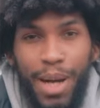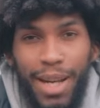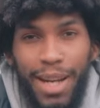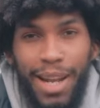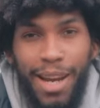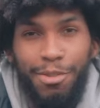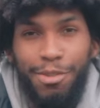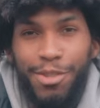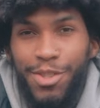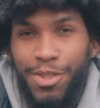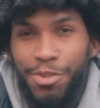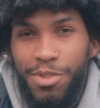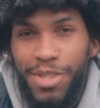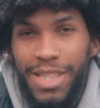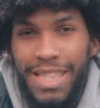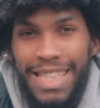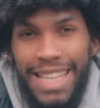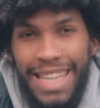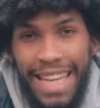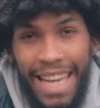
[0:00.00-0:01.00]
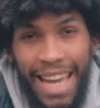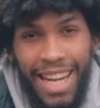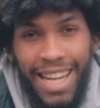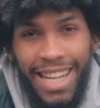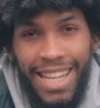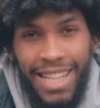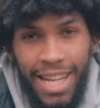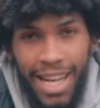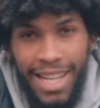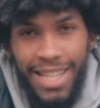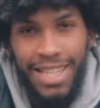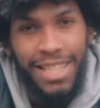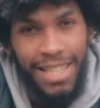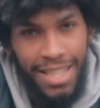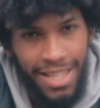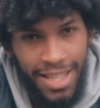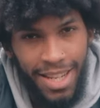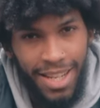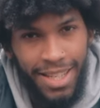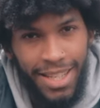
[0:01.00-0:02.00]
but I was using the Canon
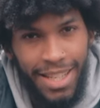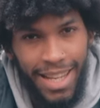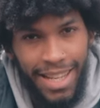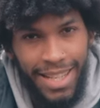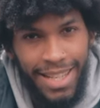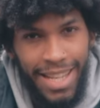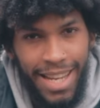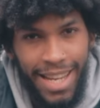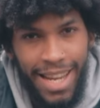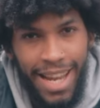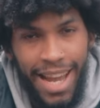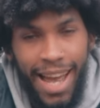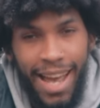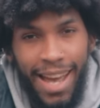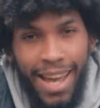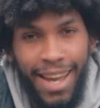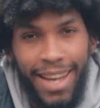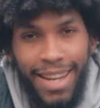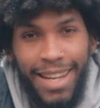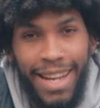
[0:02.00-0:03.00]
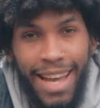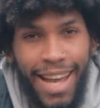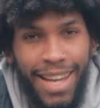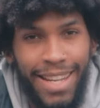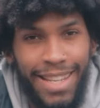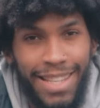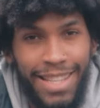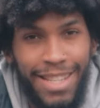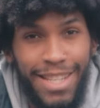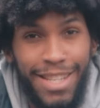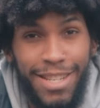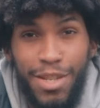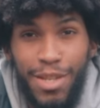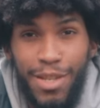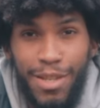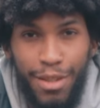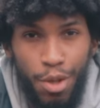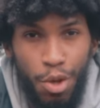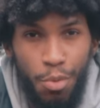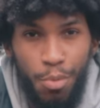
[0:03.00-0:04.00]
90D on that day and I needed
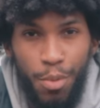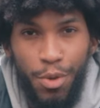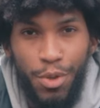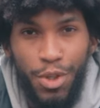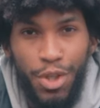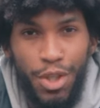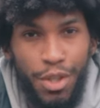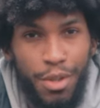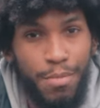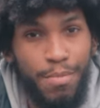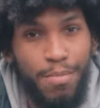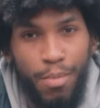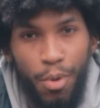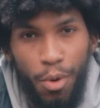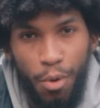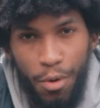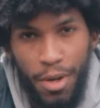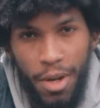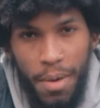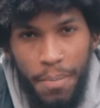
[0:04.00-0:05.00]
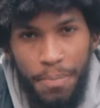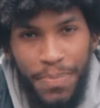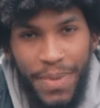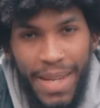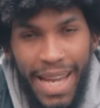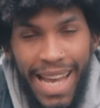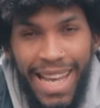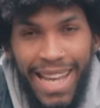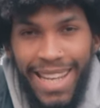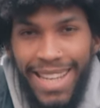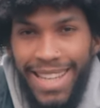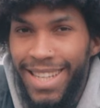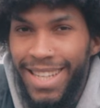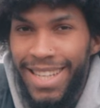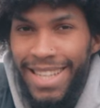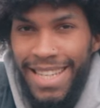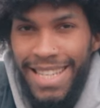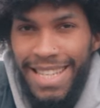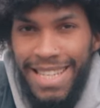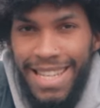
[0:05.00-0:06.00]
slow motion more. And
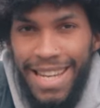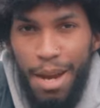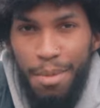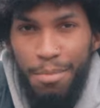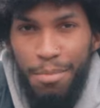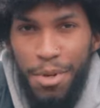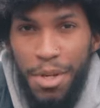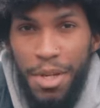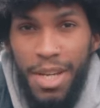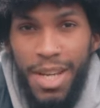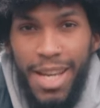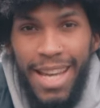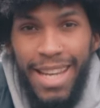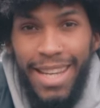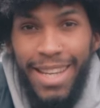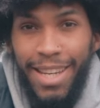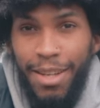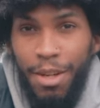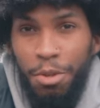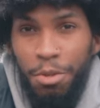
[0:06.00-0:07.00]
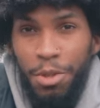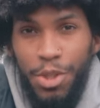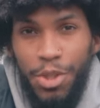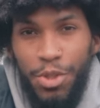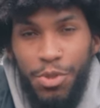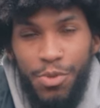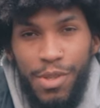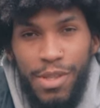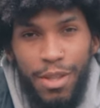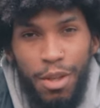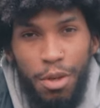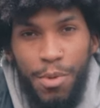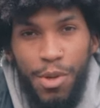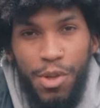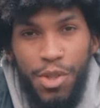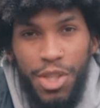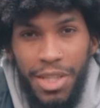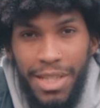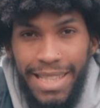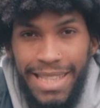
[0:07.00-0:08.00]
this camera can only shoot slow
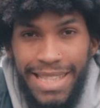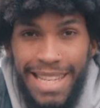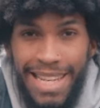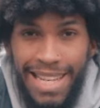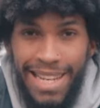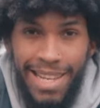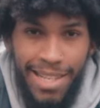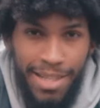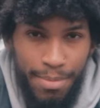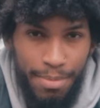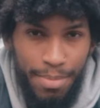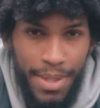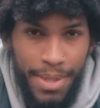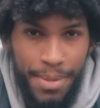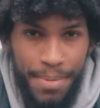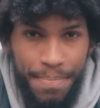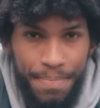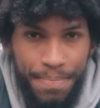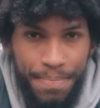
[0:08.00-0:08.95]
motion in 1080p.